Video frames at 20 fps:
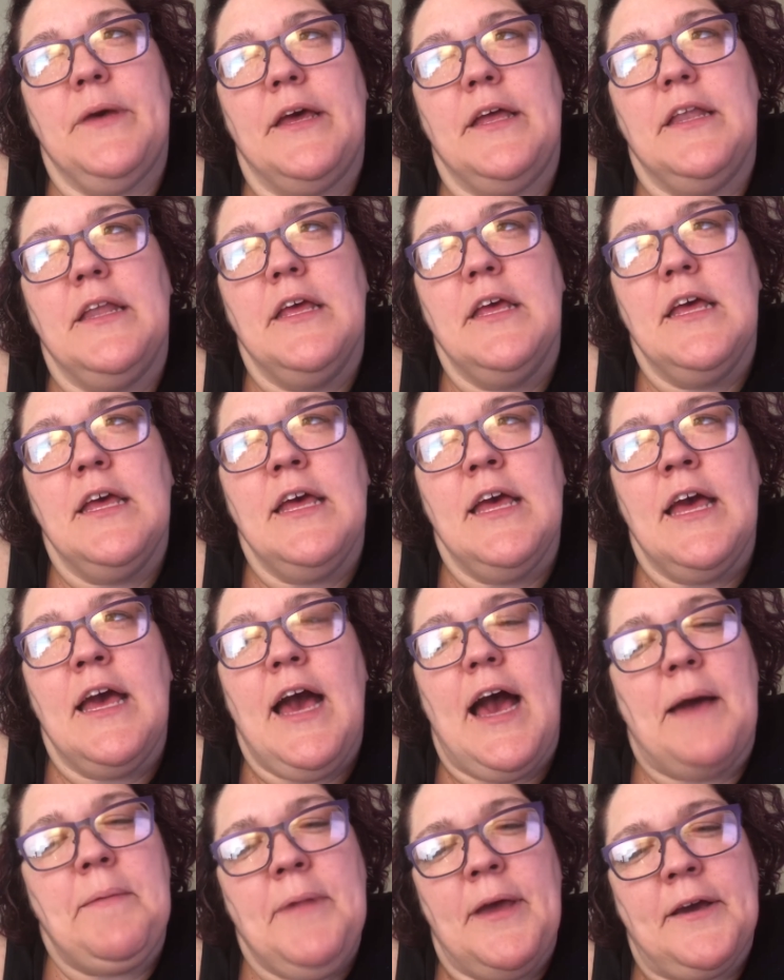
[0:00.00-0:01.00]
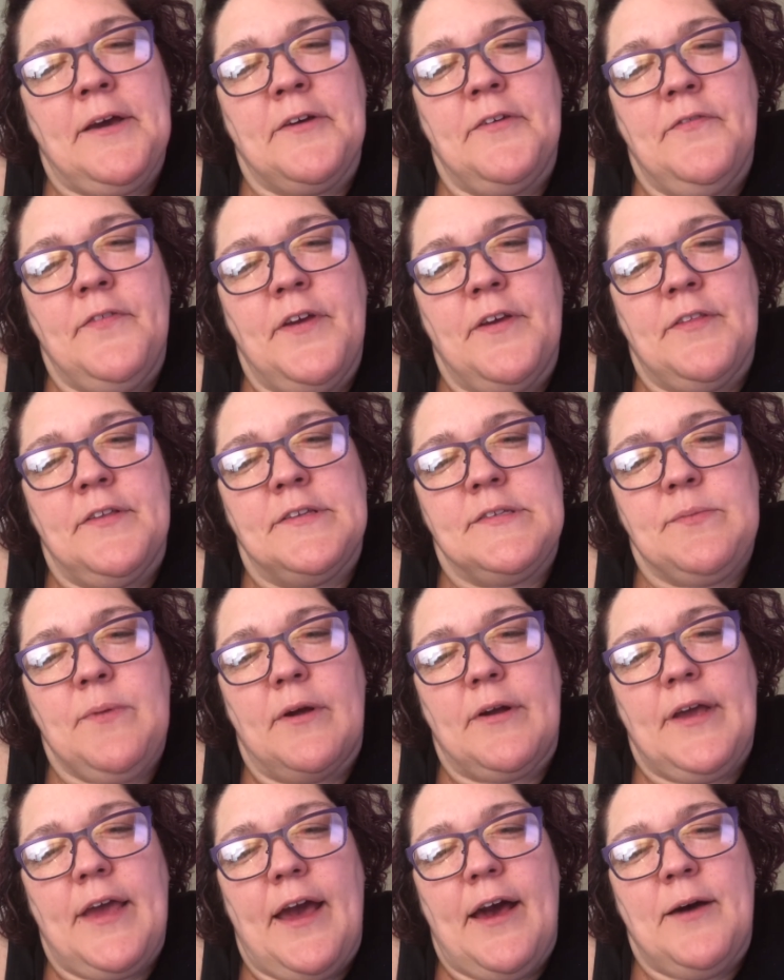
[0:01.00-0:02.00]
but I'm not going to fear this
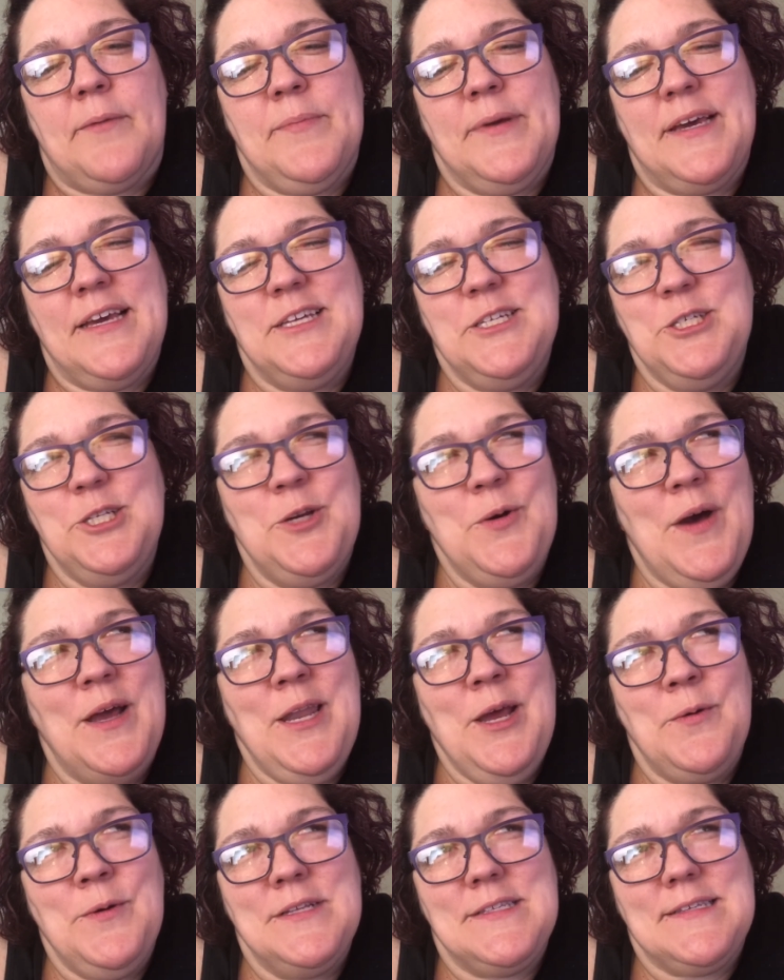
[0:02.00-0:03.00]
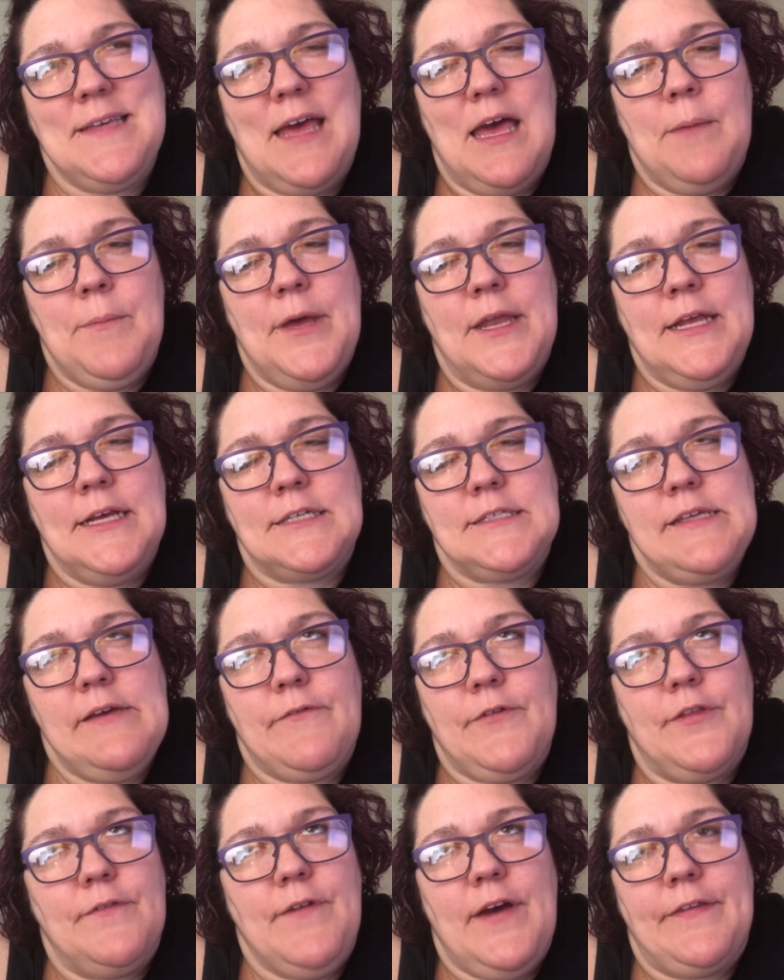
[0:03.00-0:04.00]
workout because, I know it's coming, except
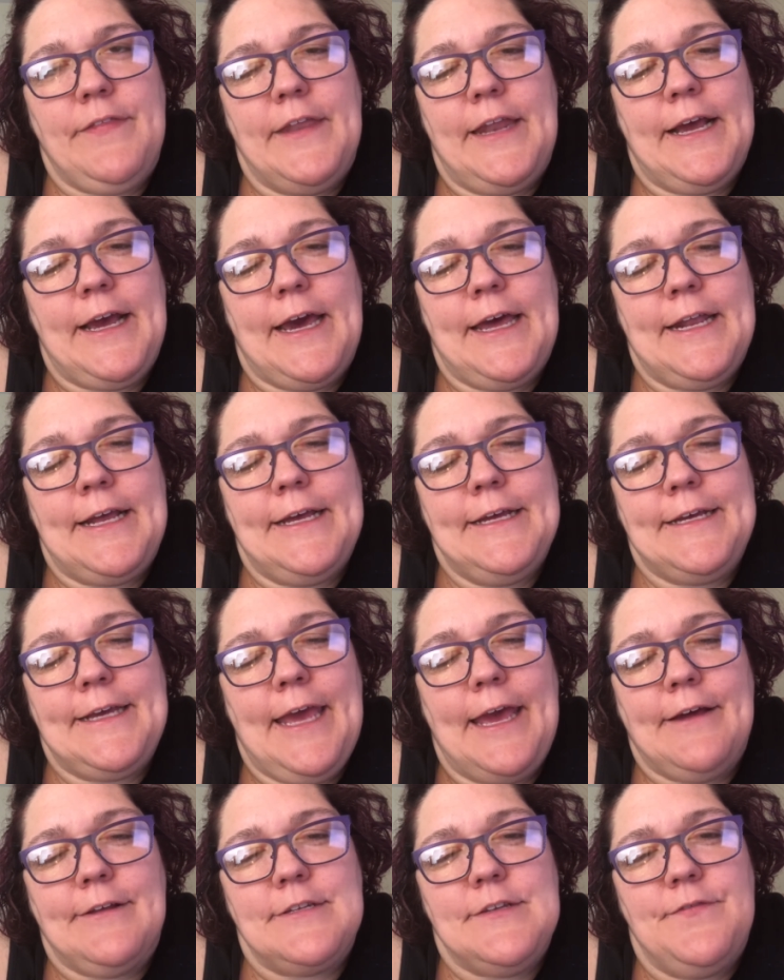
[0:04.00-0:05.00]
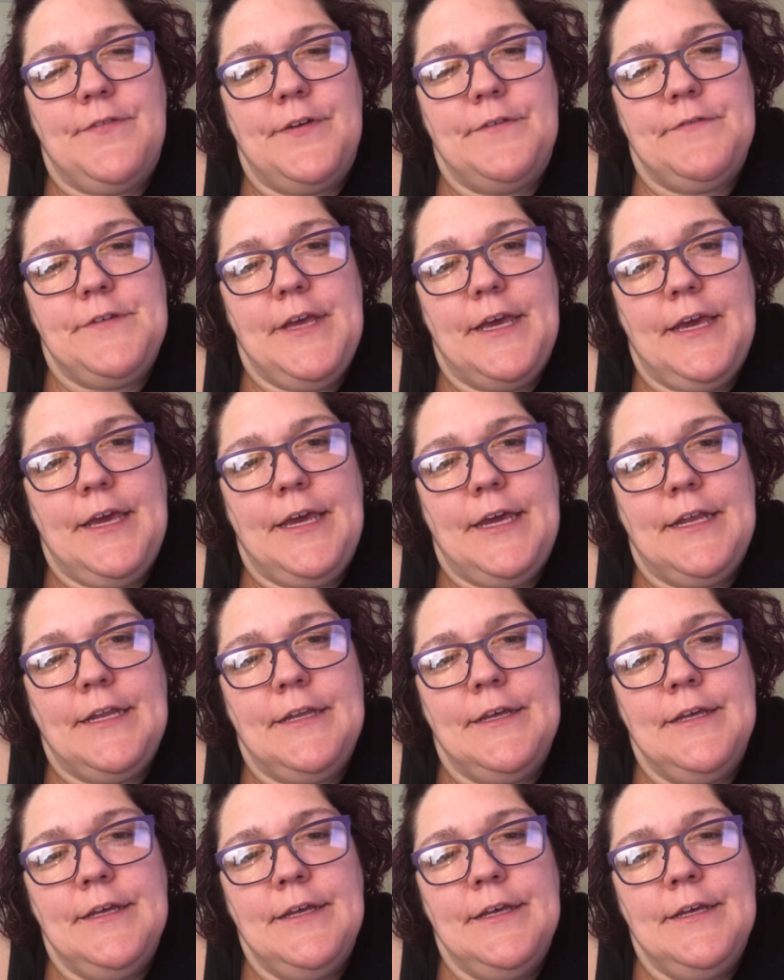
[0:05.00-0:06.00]
for the fact that I got to count to
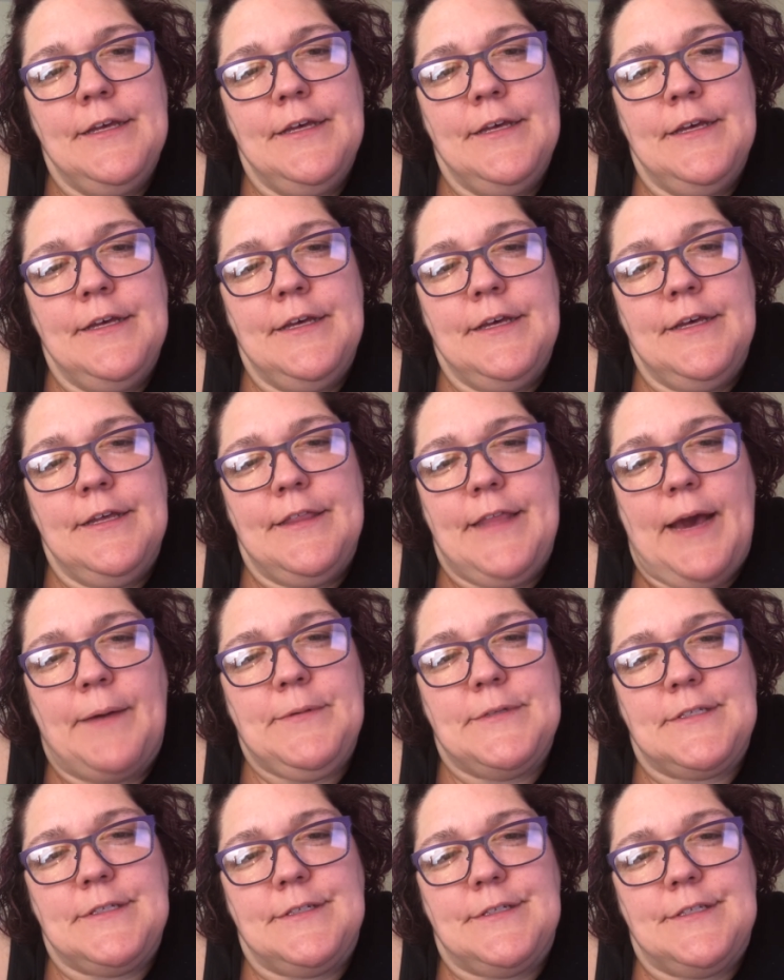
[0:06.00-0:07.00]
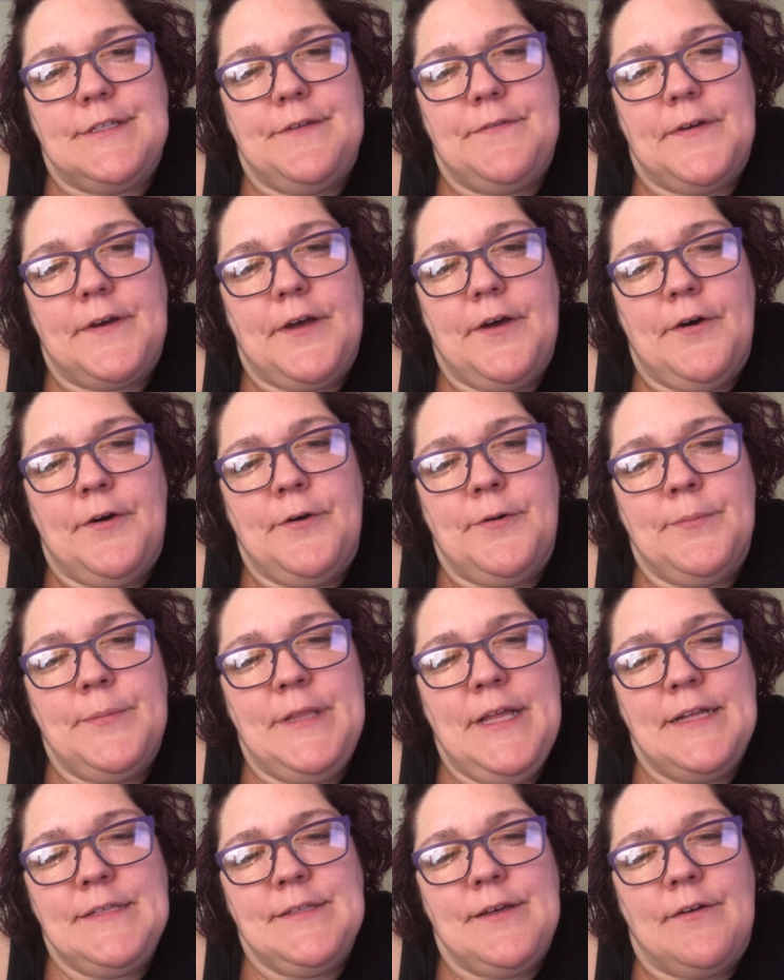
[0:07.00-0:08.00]
15. That was a little difficult, but
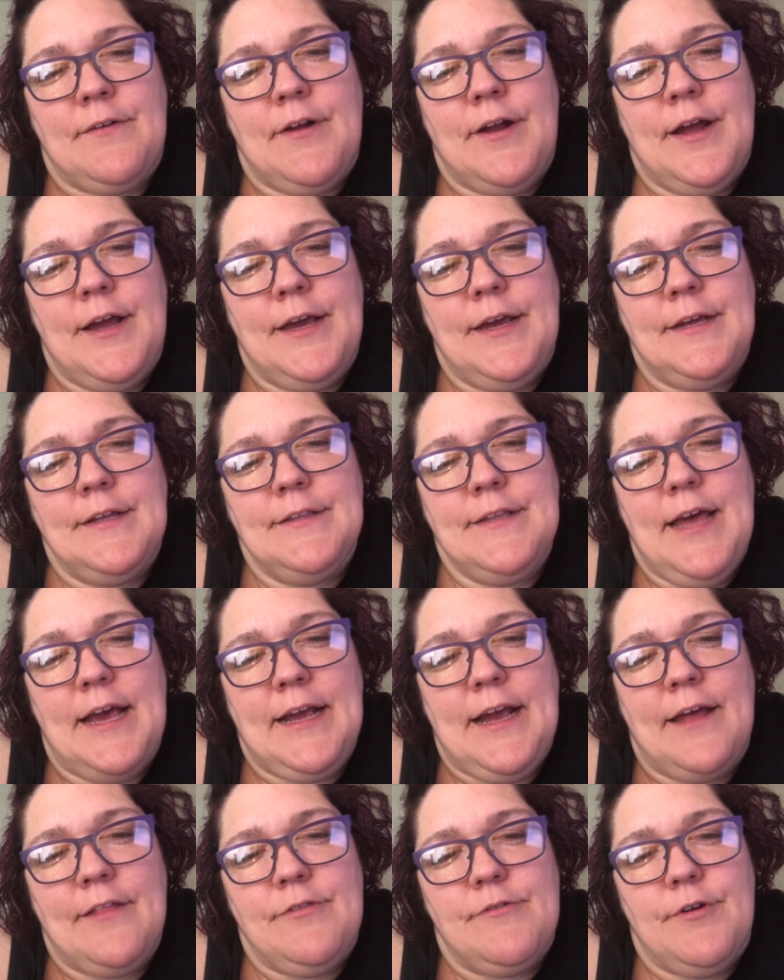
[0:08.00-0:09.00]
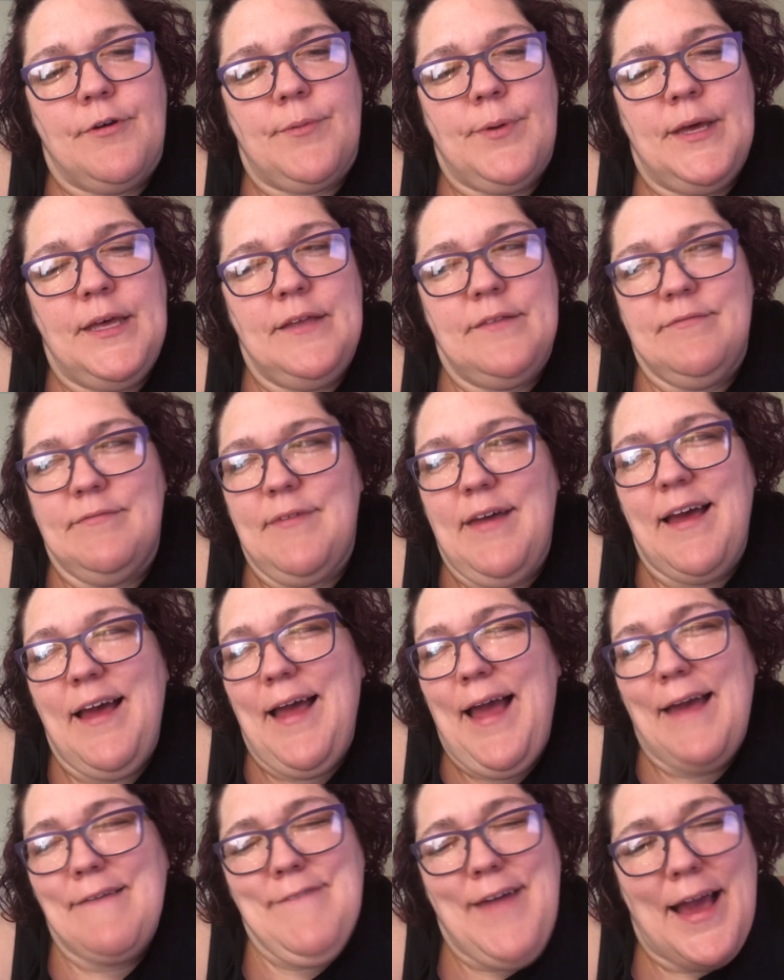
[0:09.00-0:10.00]
that's all right. I got through it.
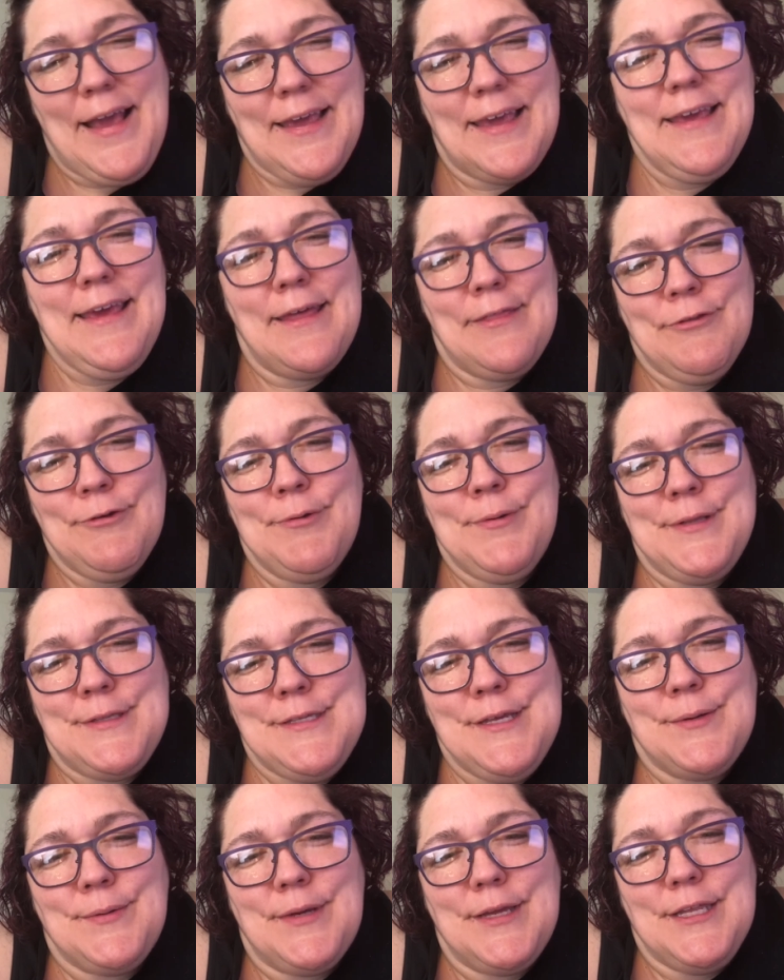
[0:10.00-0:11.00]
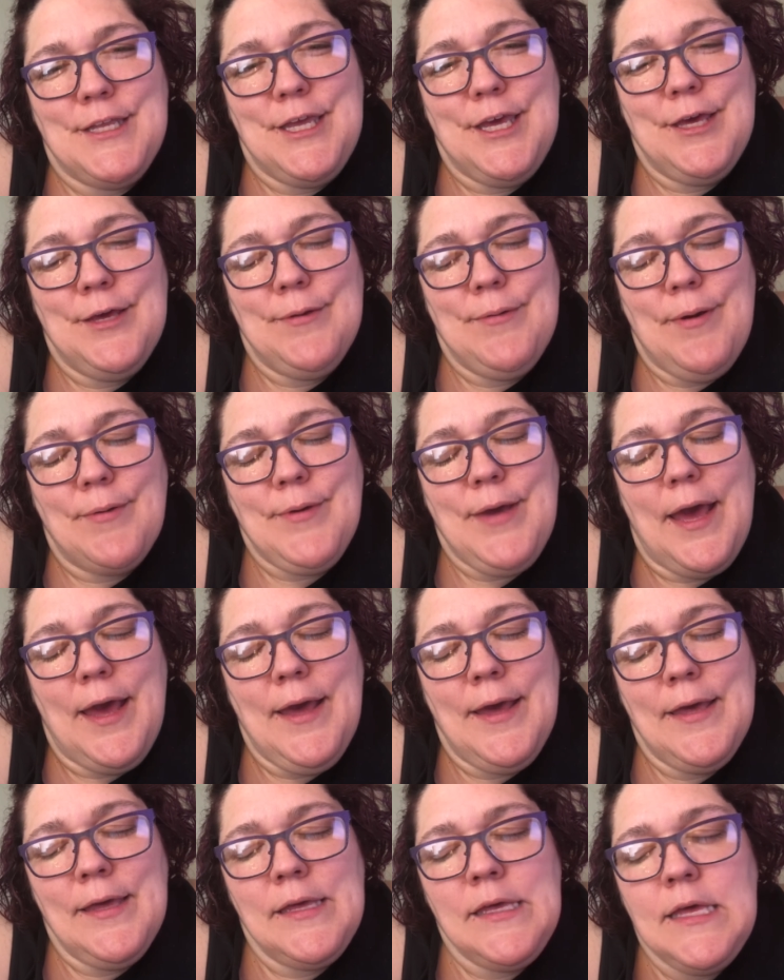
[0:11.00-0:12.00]
If I can get through it, so can you,
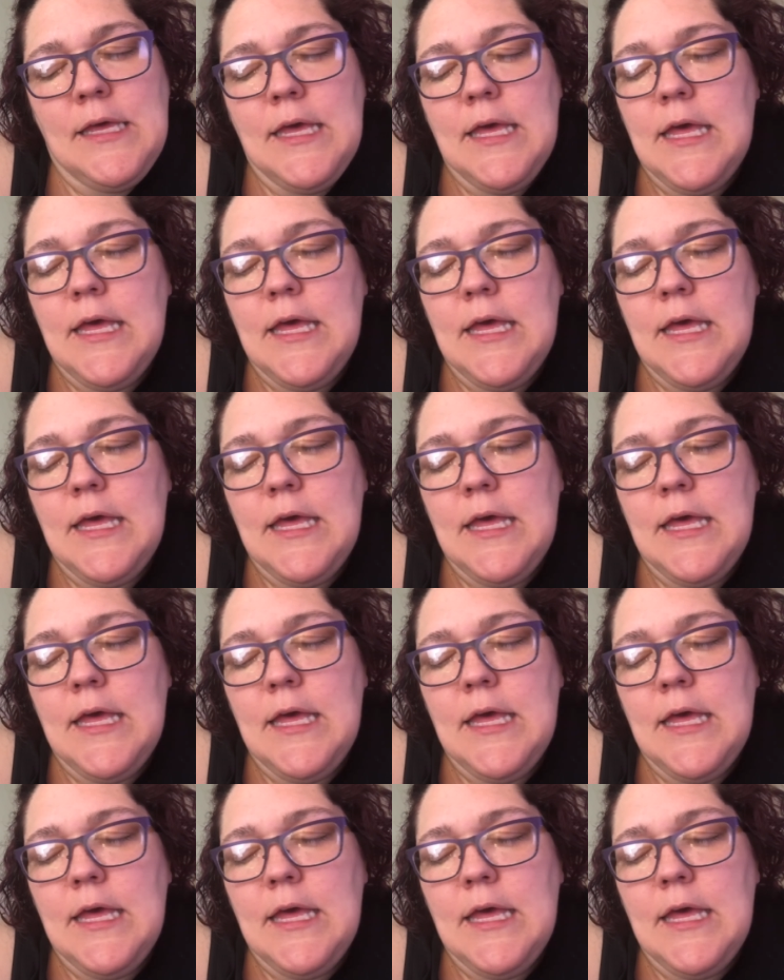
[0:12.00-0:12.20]
okay?